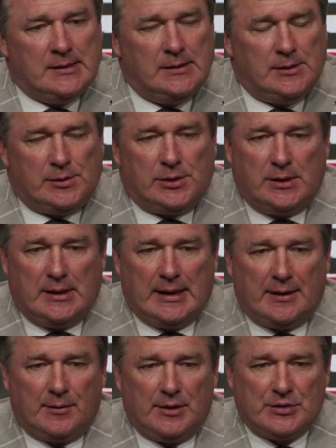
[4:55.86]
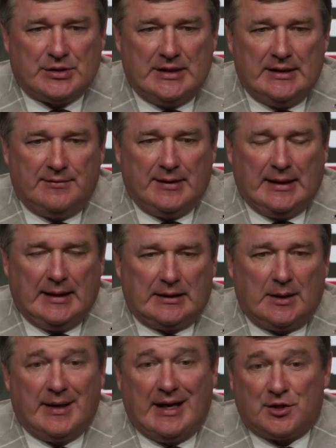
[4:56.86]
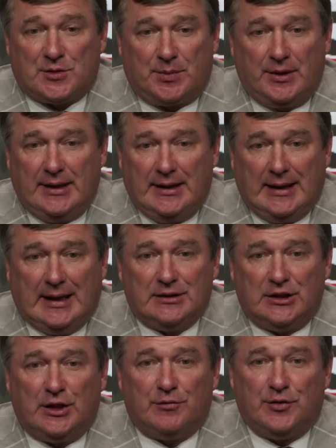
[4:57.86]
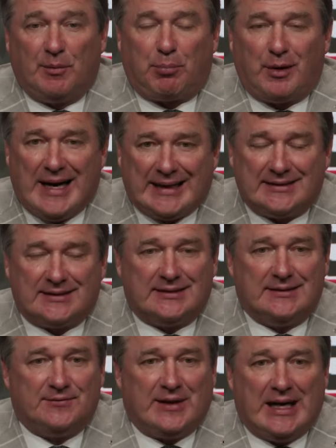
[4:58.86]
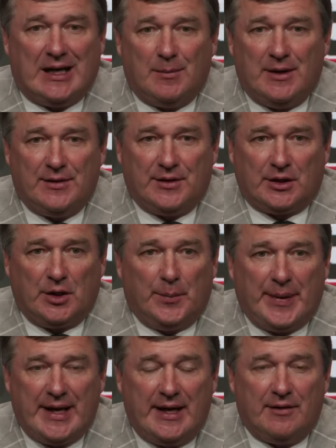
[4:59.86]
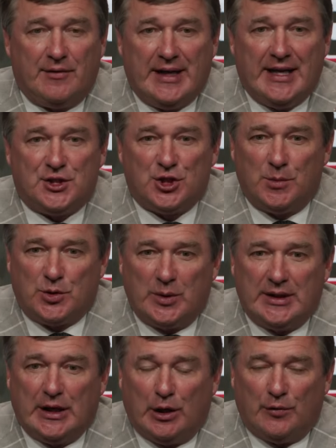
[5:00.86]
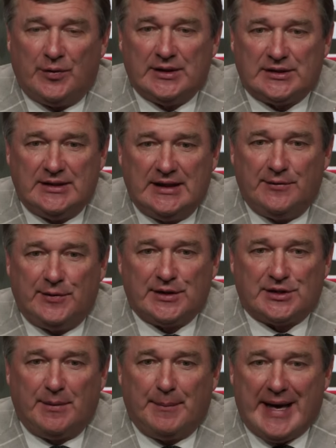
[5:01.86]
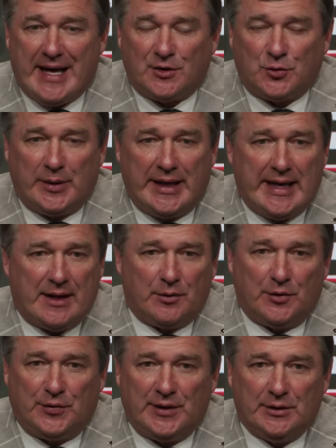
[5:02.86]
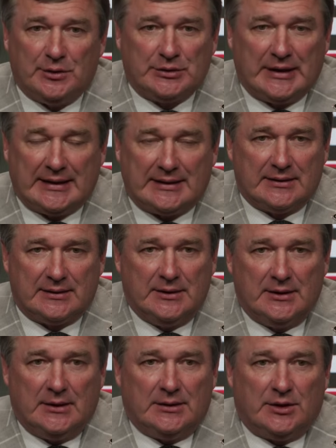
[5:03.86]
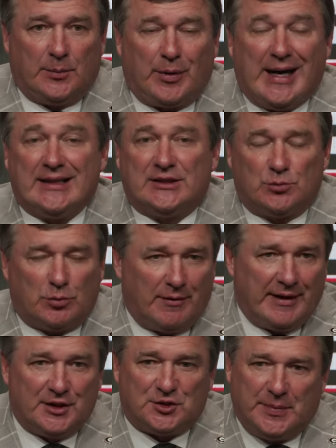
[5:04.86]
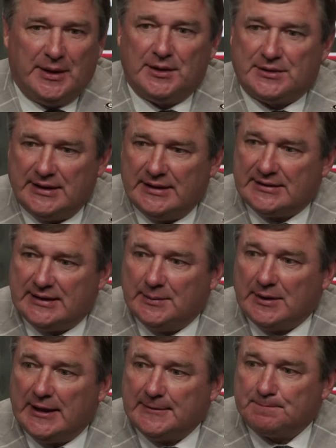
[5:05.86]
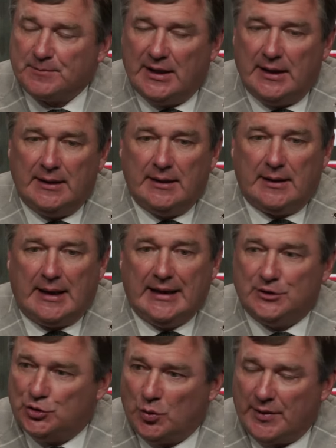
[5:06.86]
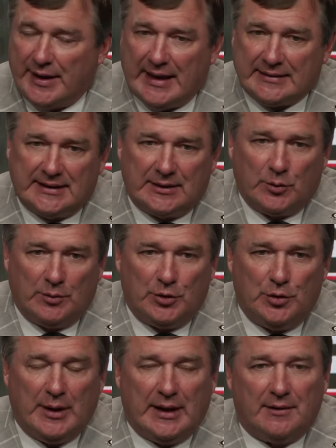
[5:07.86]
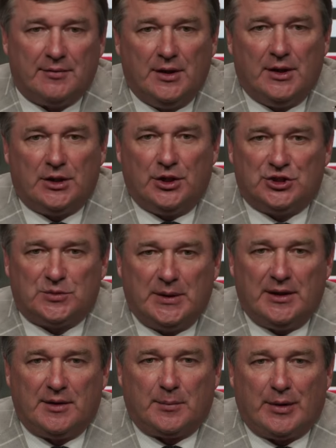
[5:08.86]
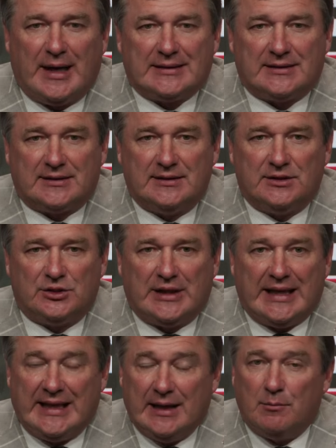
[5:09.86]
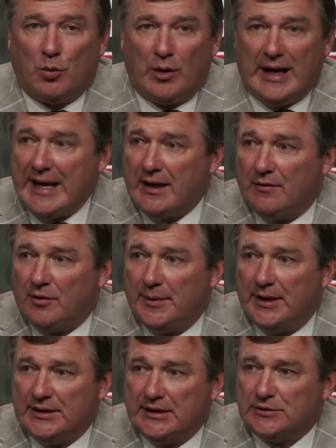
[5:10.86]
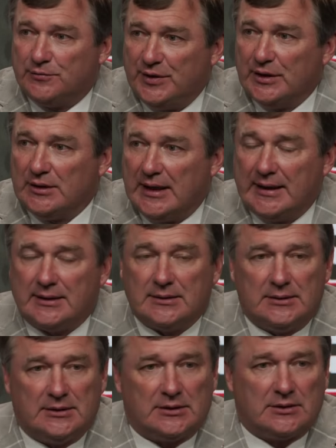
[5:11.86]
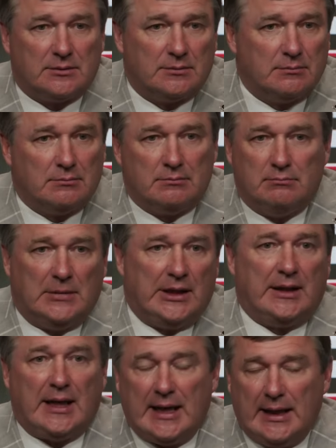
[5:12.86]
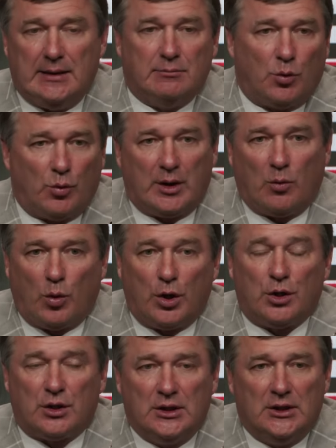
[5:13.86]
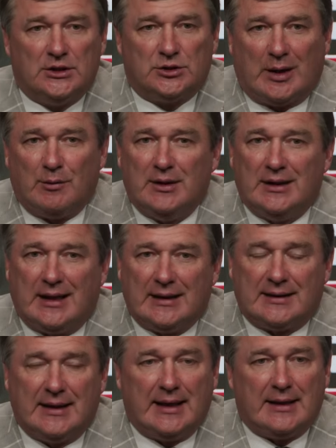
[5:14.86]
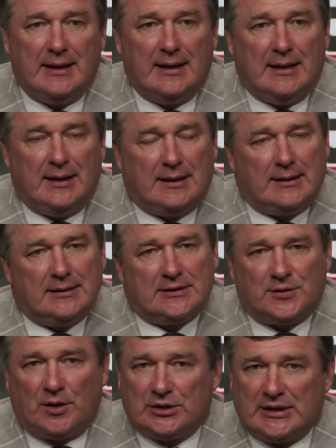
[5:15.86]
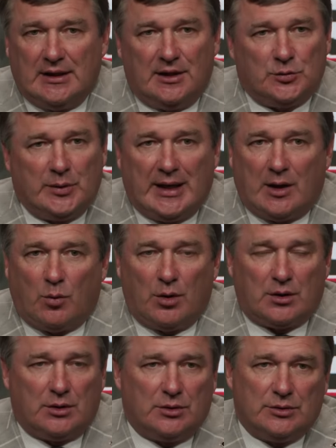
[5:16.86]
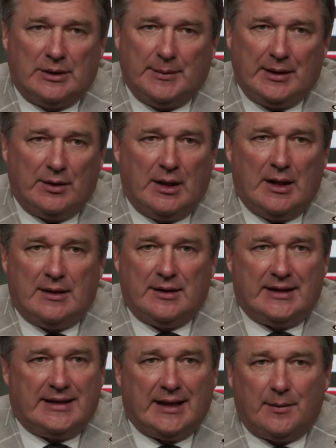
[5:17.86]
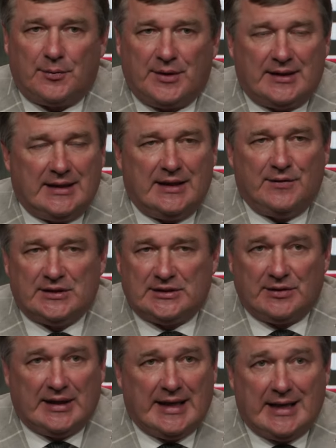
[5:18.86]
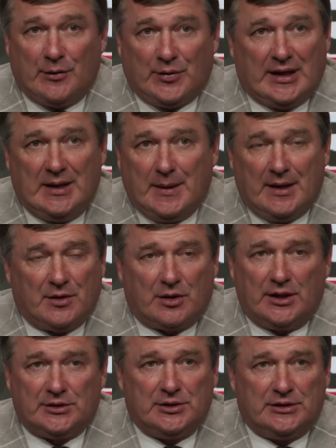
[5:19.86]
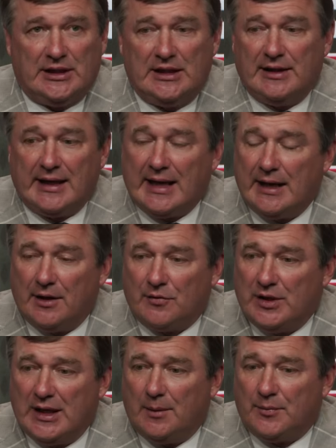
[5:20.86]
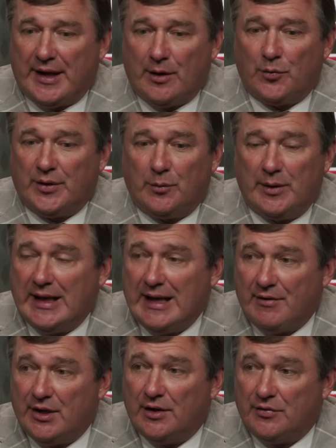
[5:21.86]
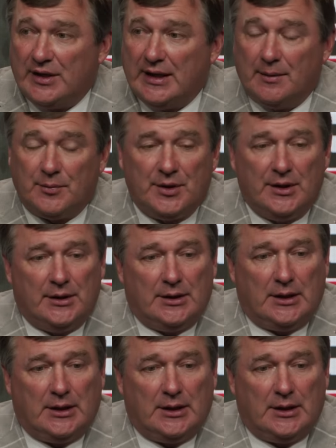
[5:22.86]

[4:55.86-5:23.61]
I don't know, Steve. Coming out of spring, I loved the practice environment, the competitive nature between the offense and defense, the battles we had on the field. the practices were very spirited, it seemed like. And I enjoy that. I think when you have good spirited practices, they get more out of them, and it doesn't feel like this mundane, boring work. So I really like that. As far as areas we got to work on, I mean, the depth of the defensive line, I don't think anybody in the country will tell you they got enough depth. I don't think we have enough depth.